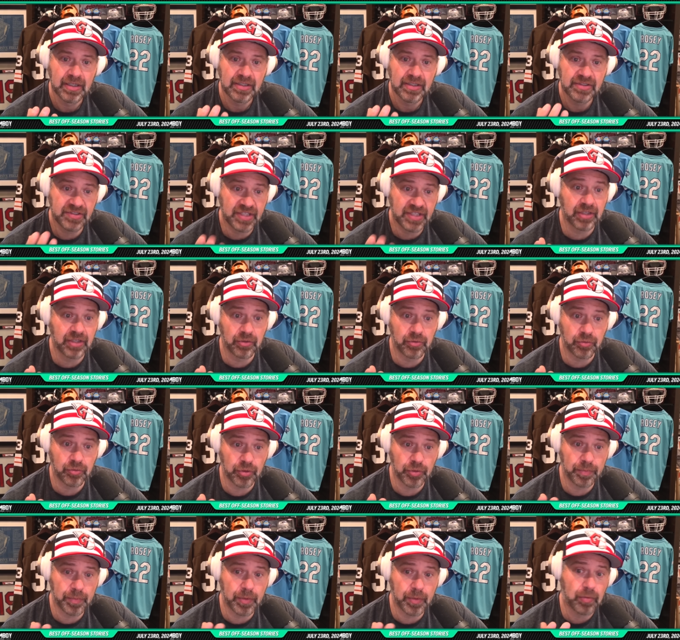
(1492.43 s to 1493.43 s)
skill
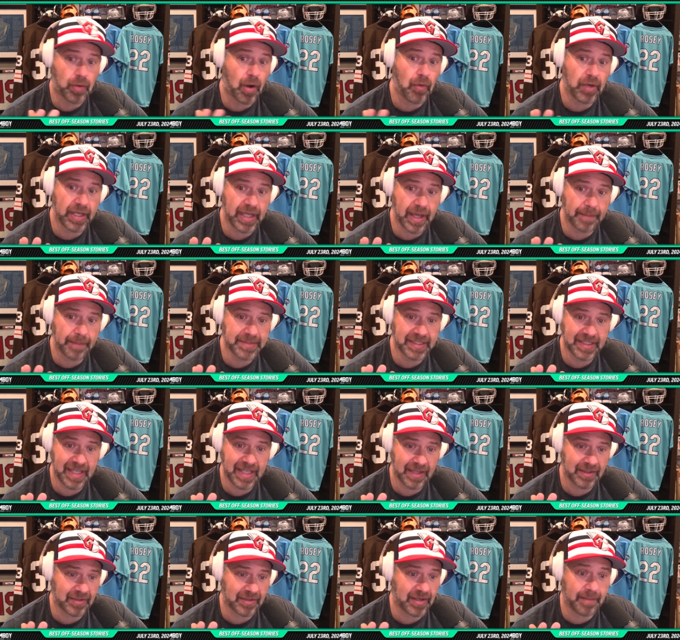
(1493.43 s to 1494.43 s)
group growing up together,